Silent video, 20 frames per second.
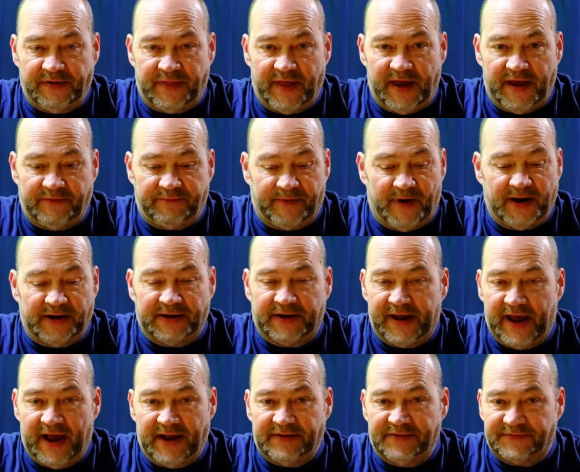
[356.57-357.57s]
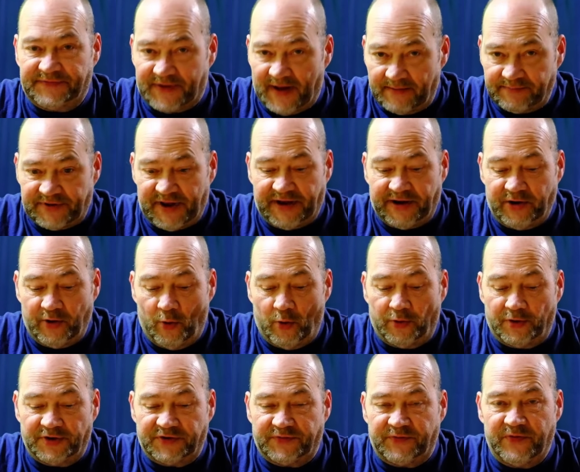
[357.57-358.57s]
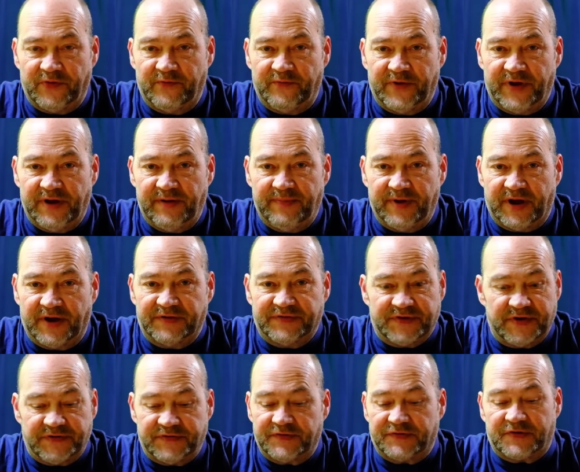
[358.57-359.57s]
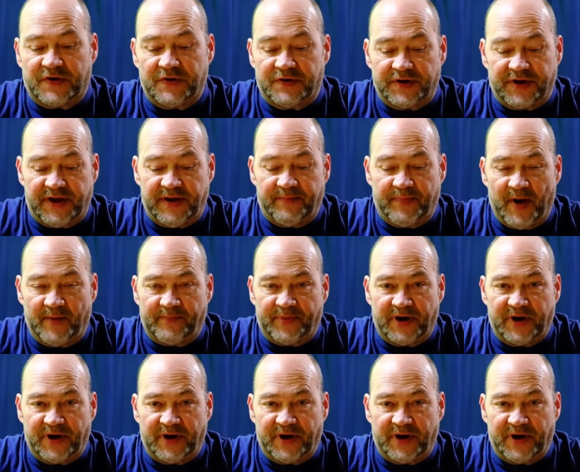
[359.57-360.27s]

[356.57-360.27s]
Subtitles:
They finally had to stop taking orders for the V because they just couldn't keep up